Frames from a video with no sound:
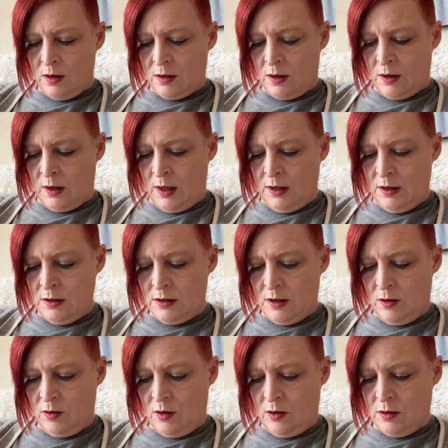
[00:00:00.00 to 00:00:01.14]
the latest
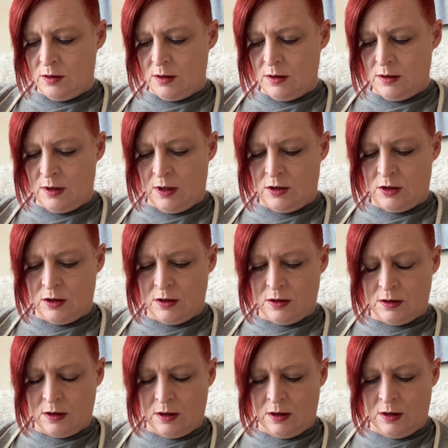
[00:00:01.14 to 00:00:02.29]
local sensations
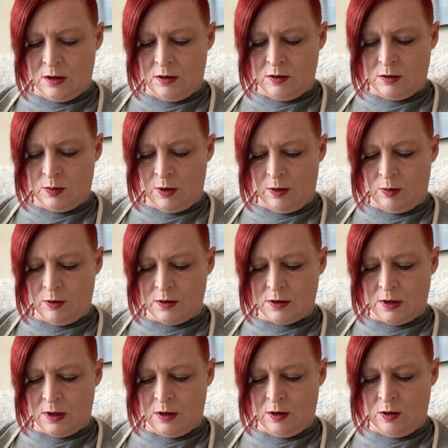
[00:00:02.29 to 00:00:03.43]
in the newspapers
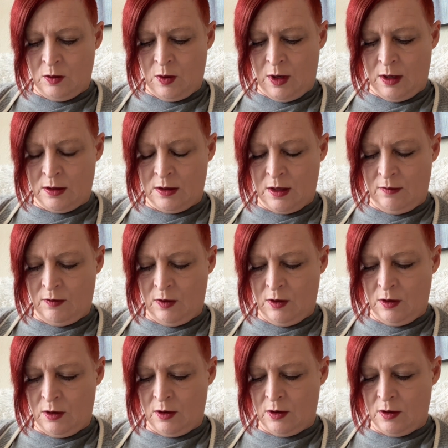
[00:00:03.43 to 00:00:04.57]
and who had never
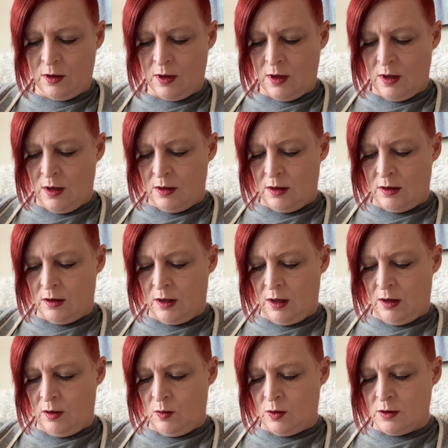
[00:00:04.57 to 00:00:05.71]
heard that
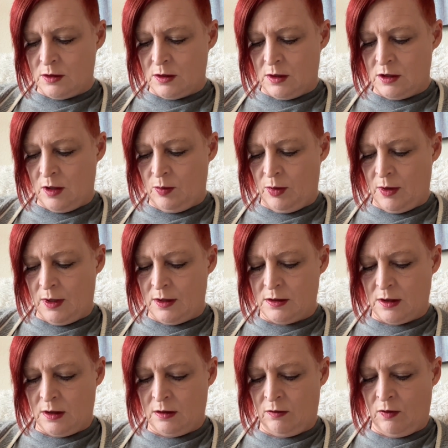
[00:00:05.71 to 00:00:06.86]
there was such a place
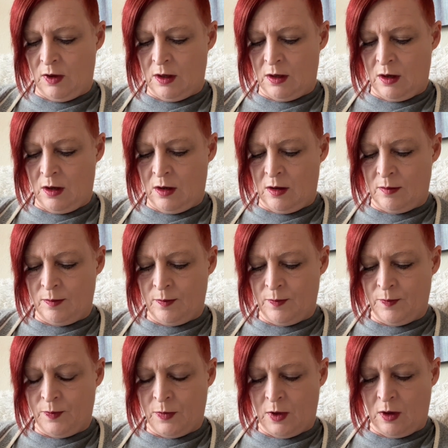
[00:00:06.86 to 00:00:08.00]
as Vietnam
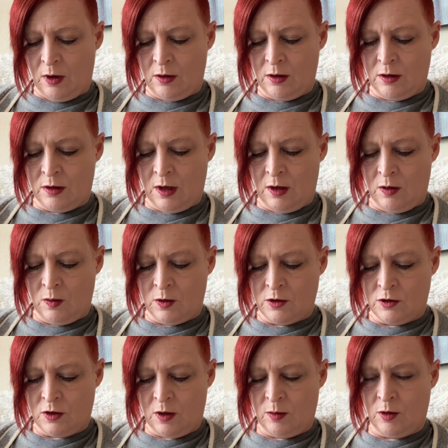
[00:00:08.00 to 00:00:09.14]
or that there was
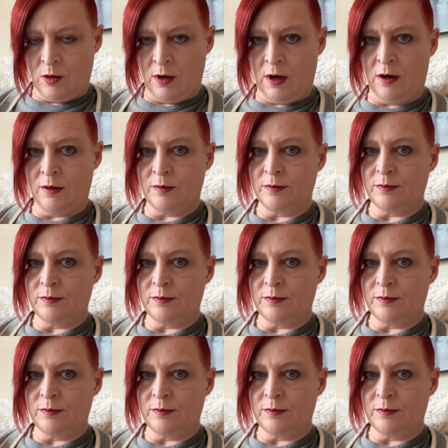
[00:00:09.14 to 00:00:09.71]
trouble there.